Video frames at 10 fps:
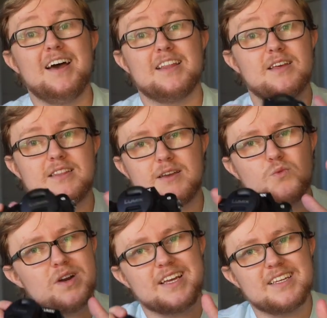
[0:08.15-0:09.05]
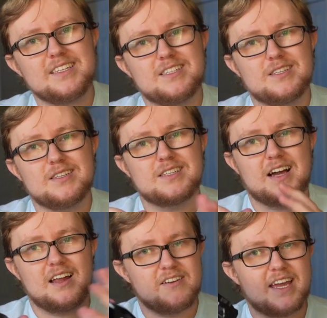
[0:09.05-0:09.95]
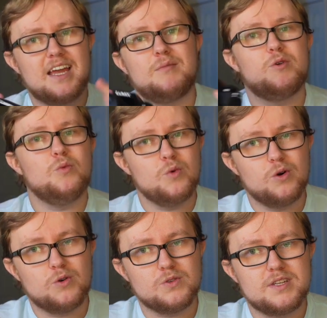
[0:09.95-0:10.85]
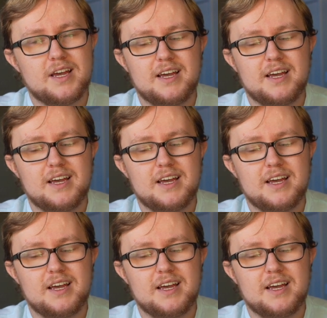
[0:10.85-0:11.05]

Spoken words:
they want to get into this kind of camera world,